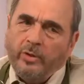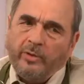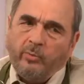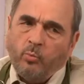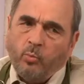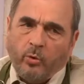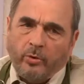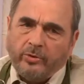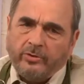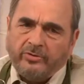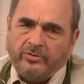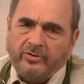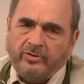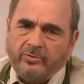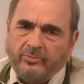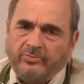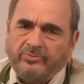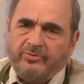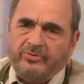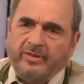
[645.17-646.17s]
Would it work, do
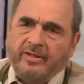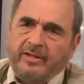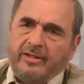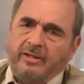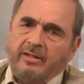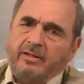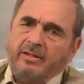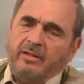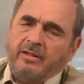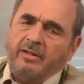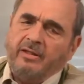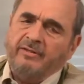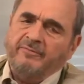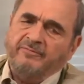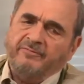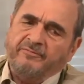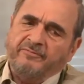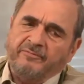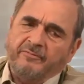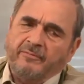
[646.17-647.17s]
you think,
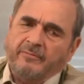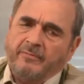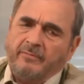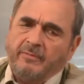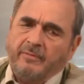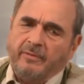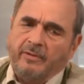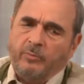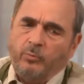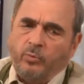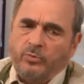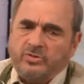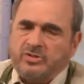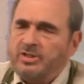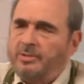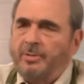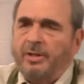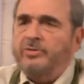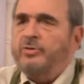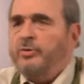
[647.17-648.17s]
if it were
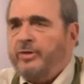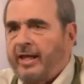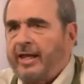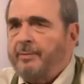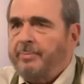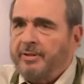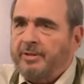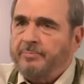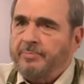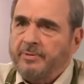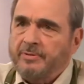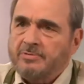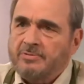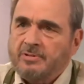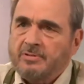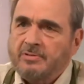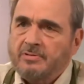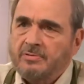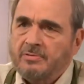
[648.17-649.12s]
some other cabinet post?